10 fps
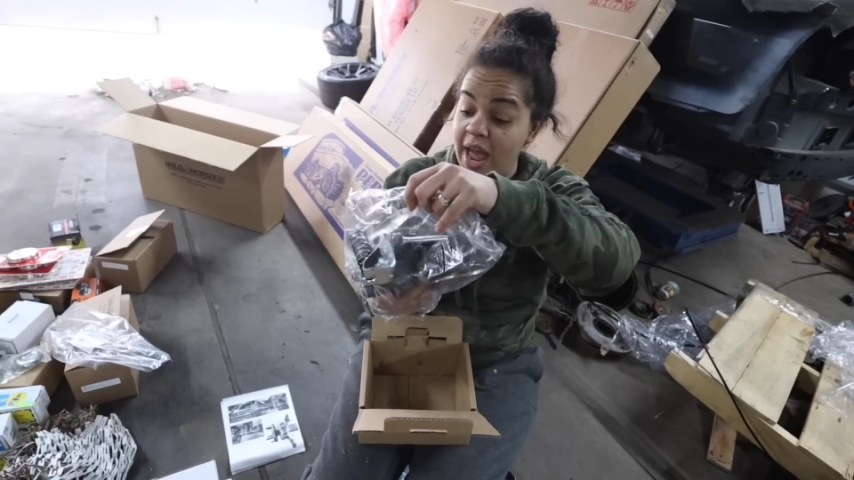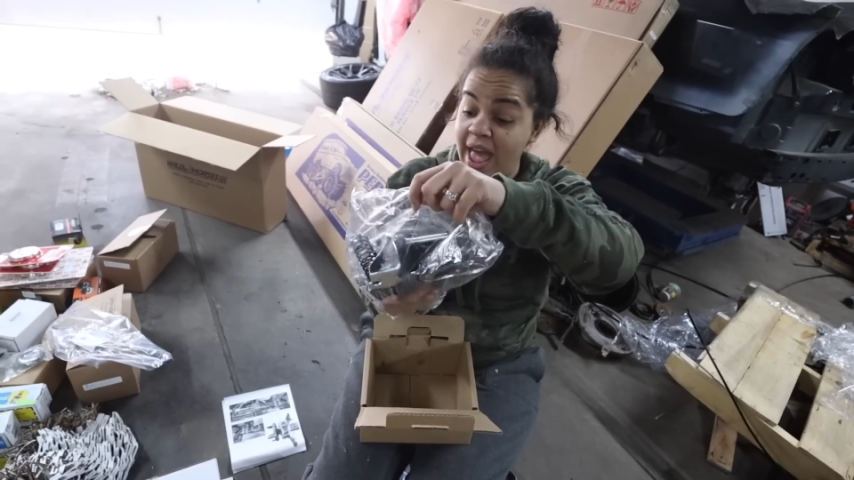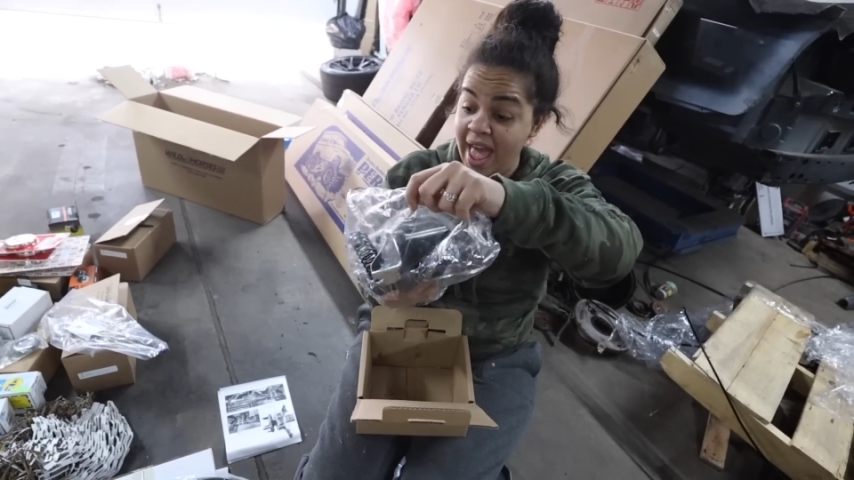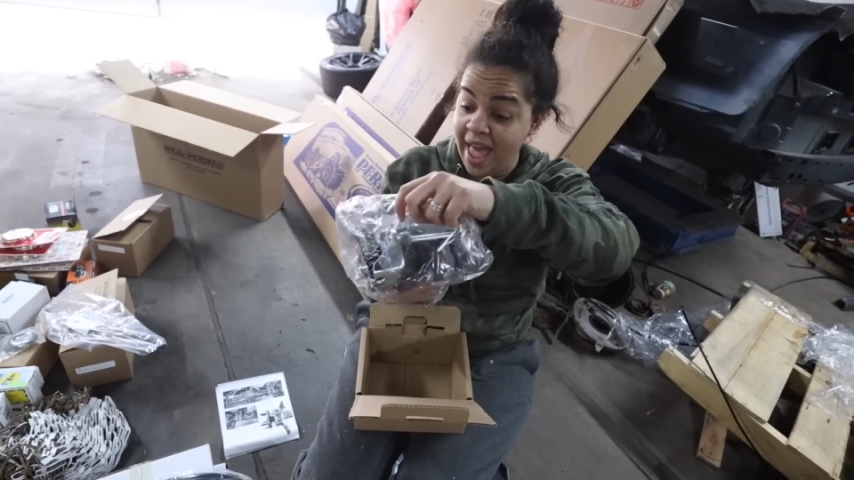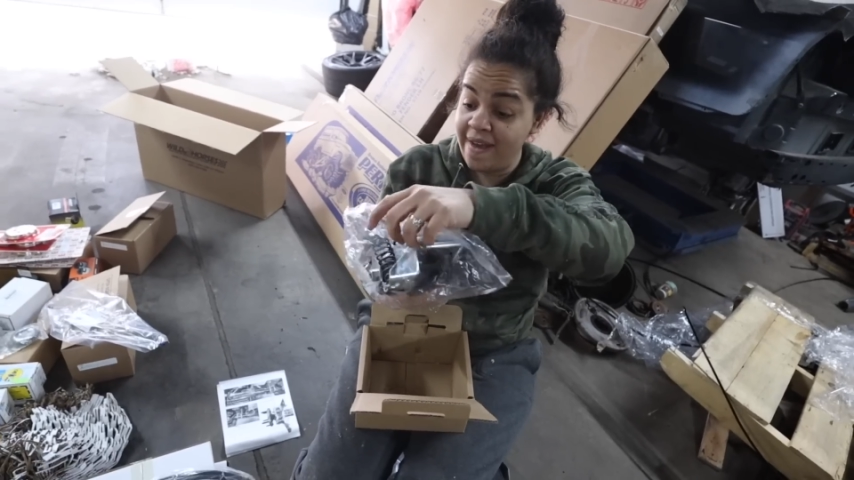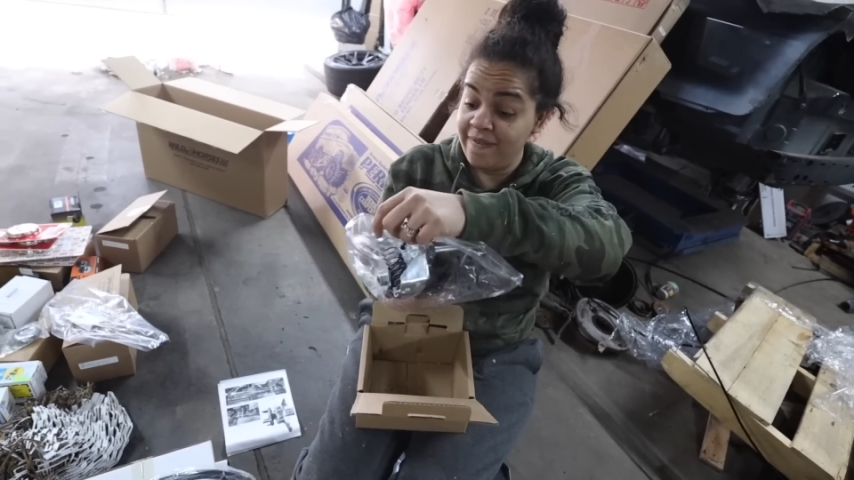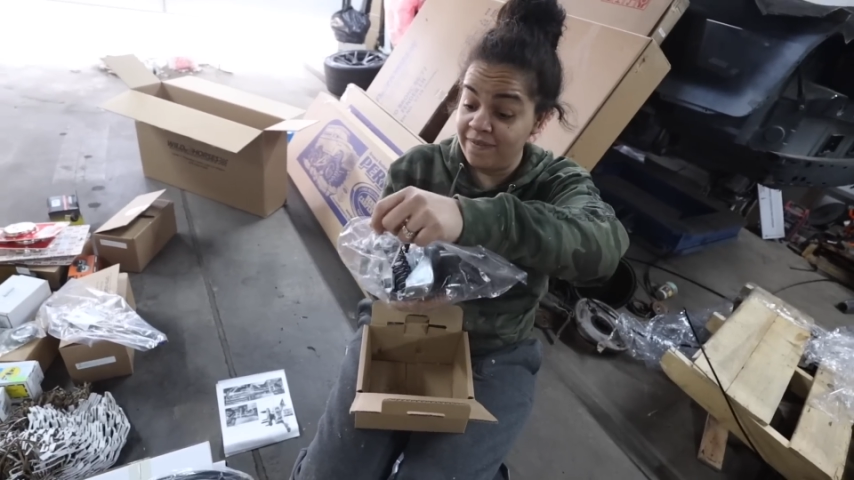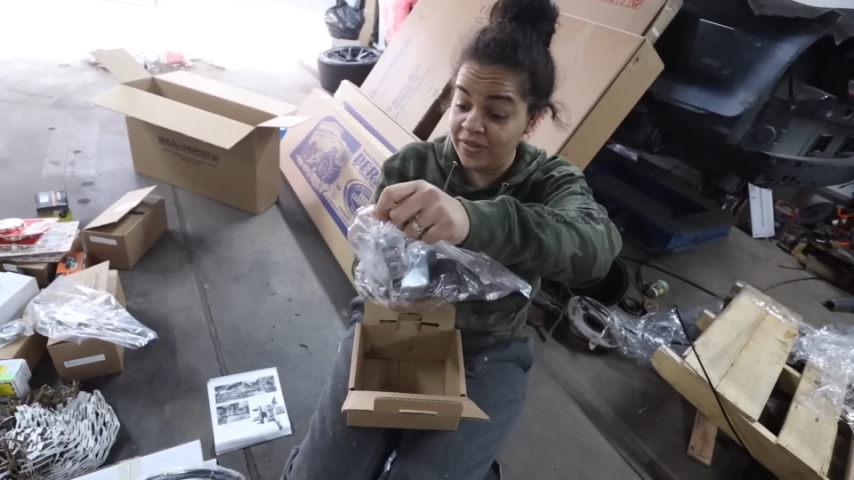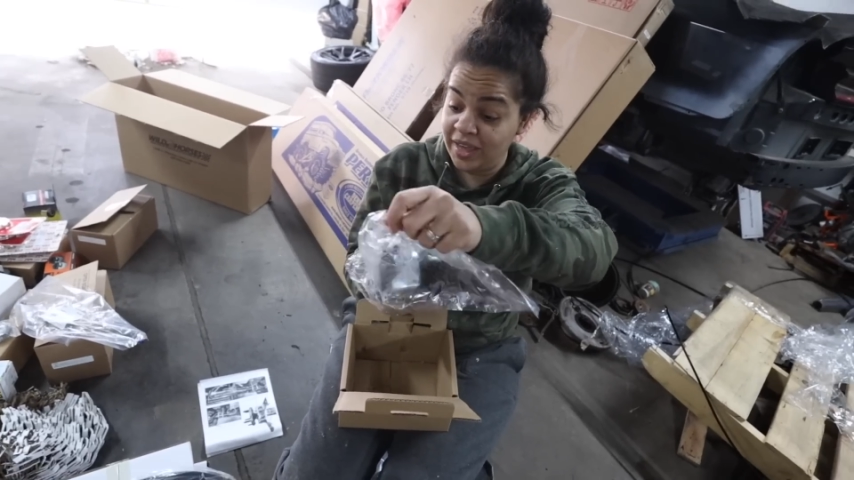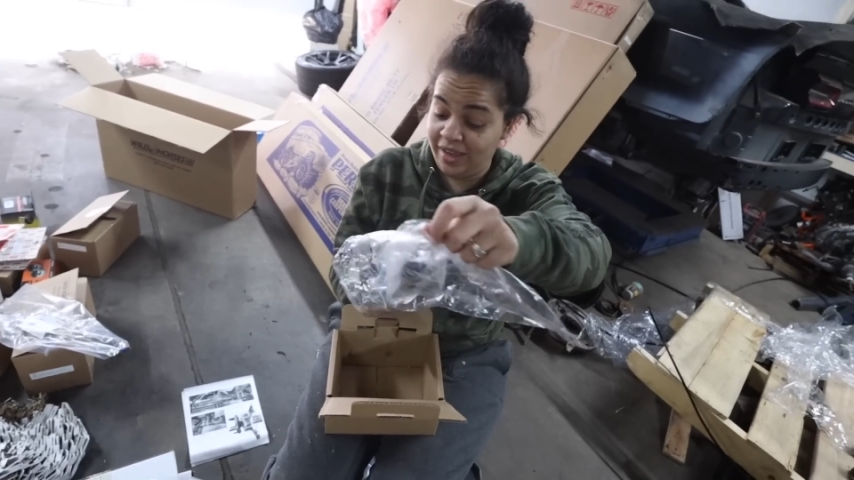
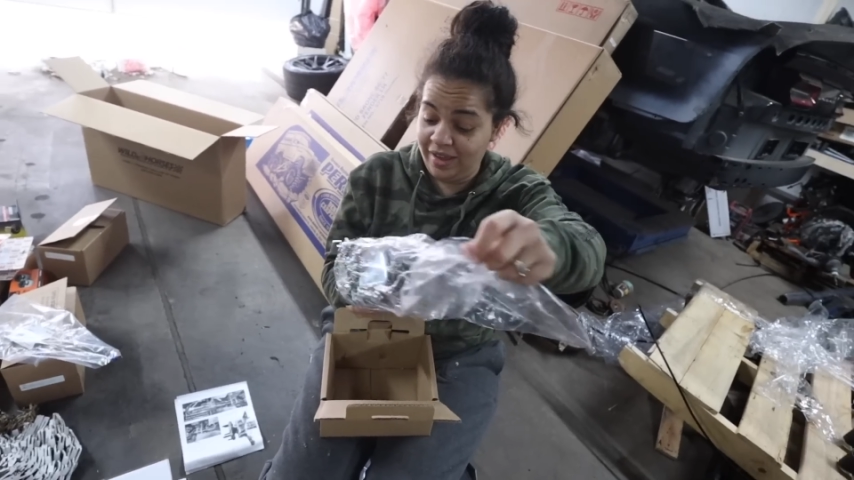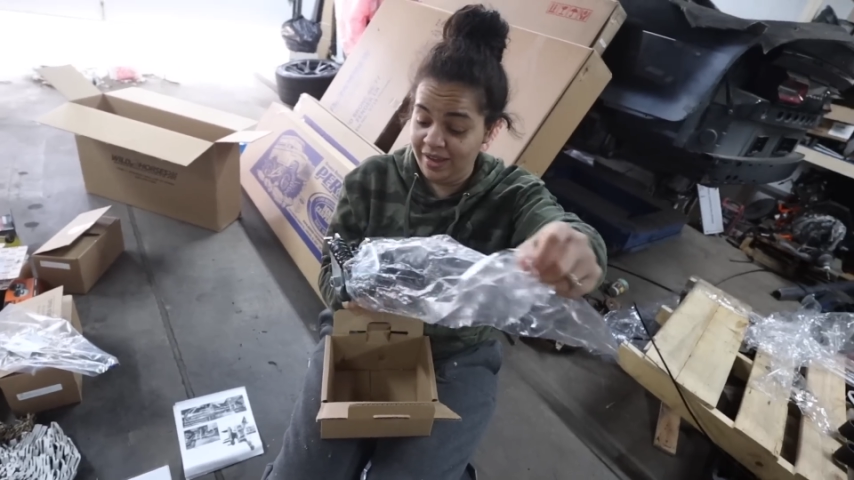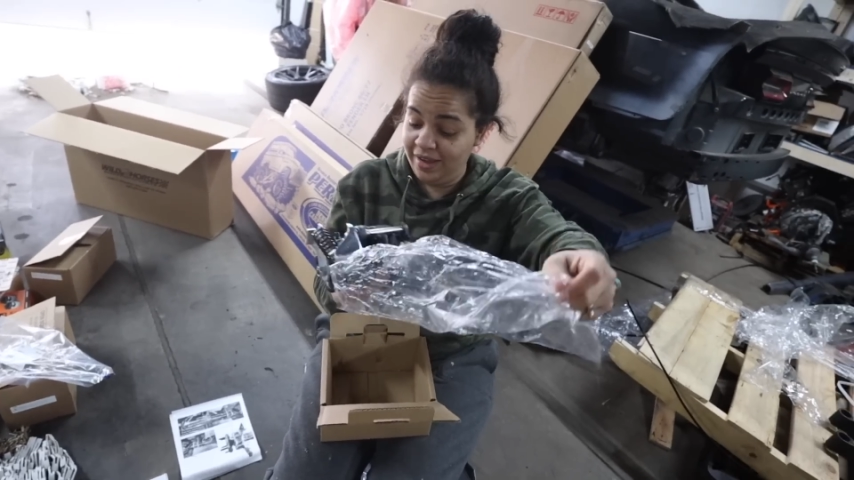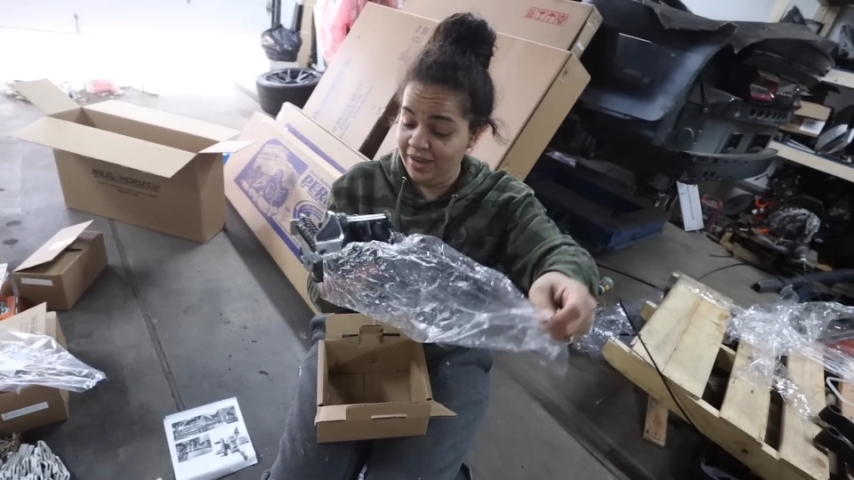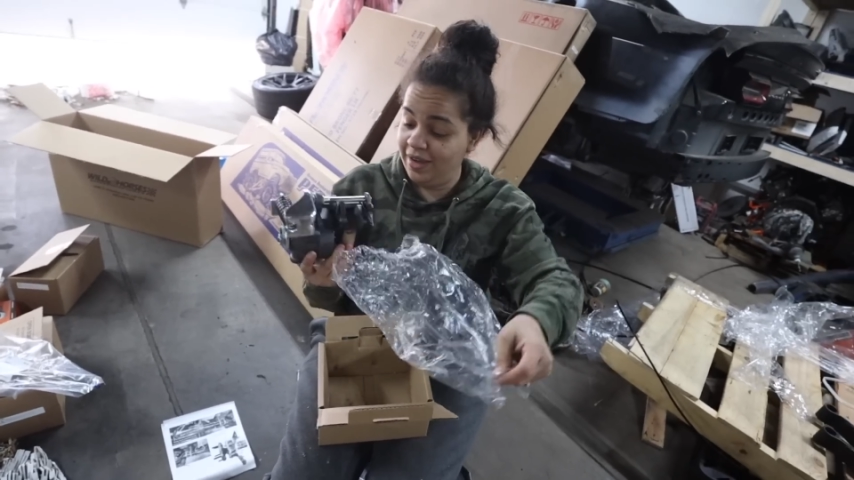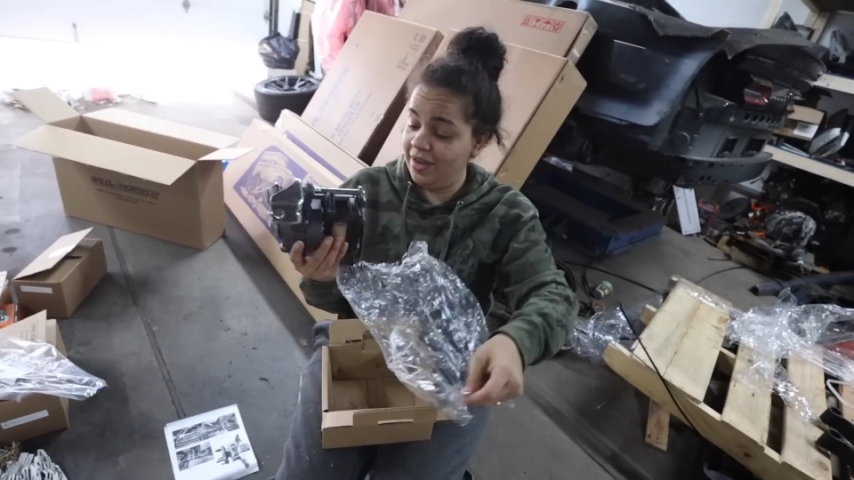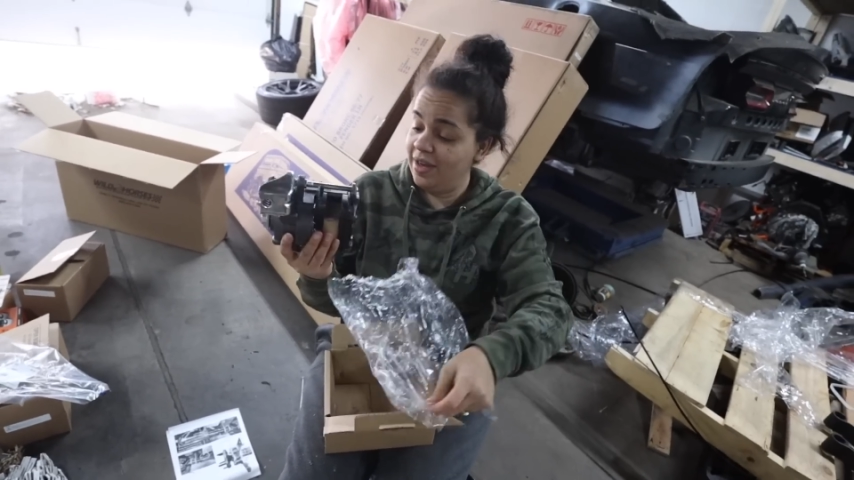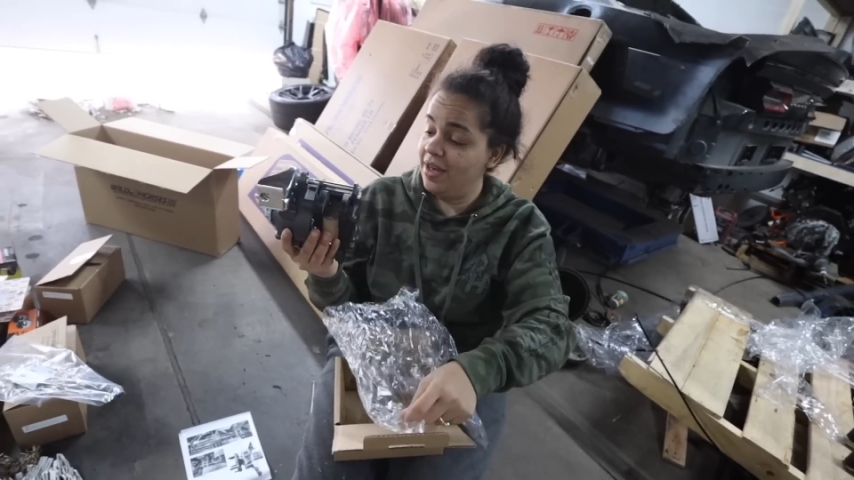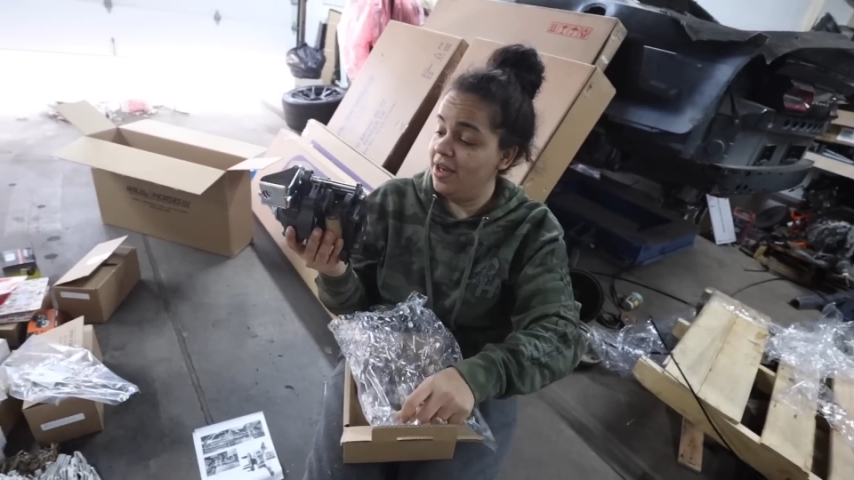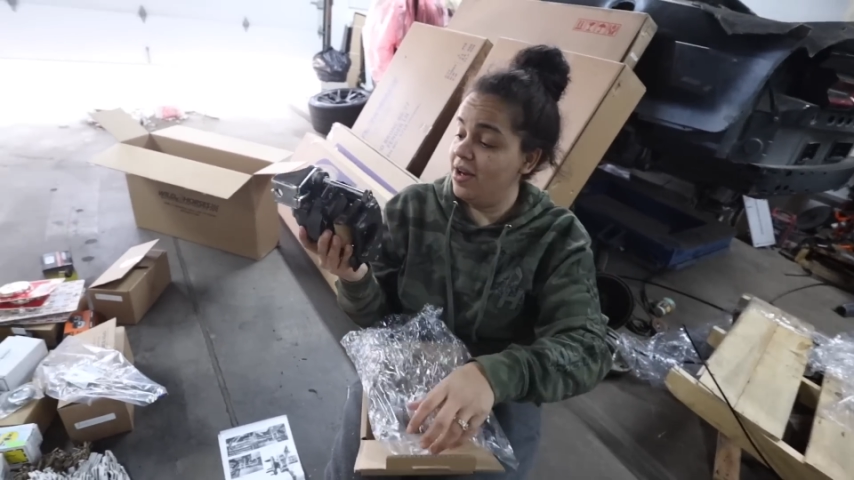heavy. That's heavy
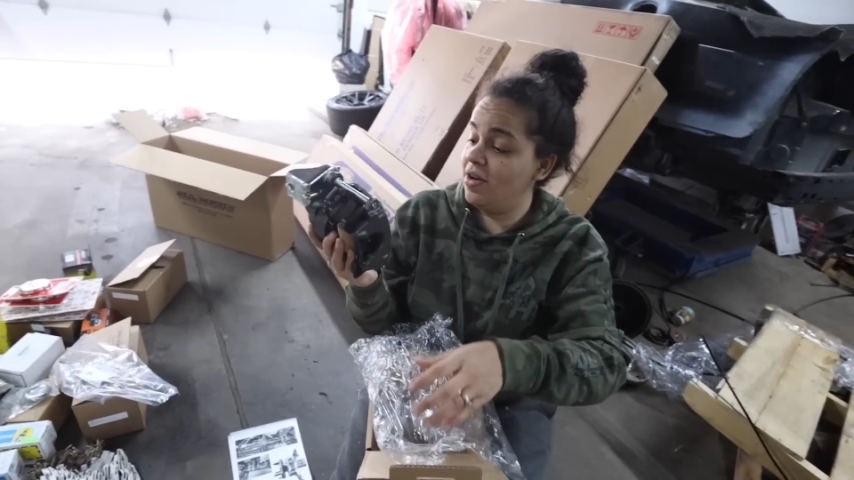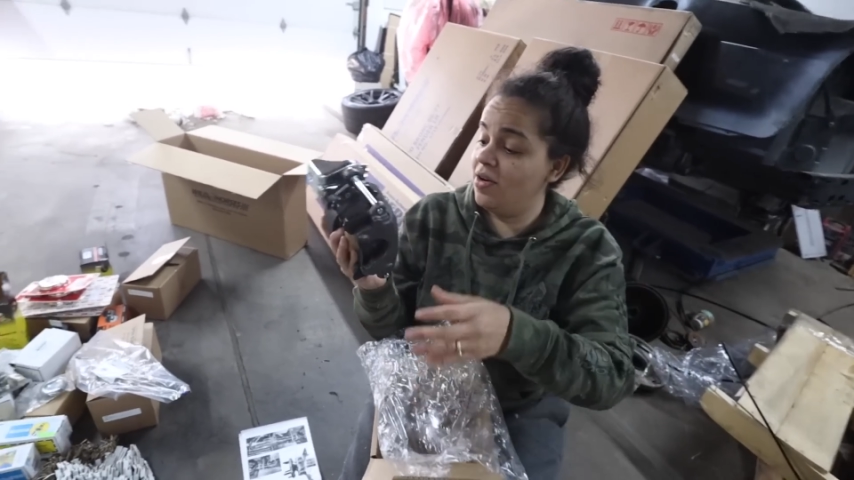duty.